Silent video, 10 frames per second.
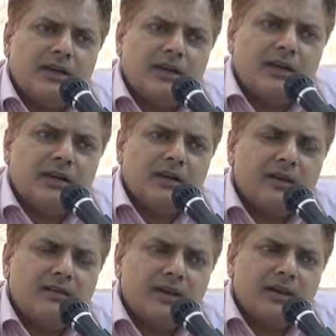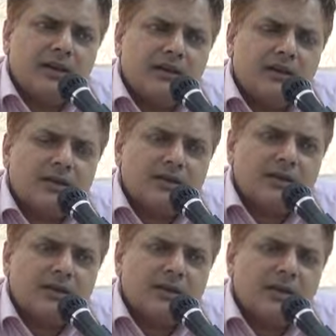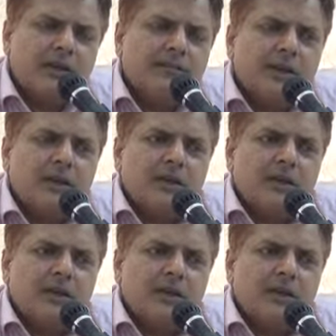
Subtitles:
and checking etc. facility.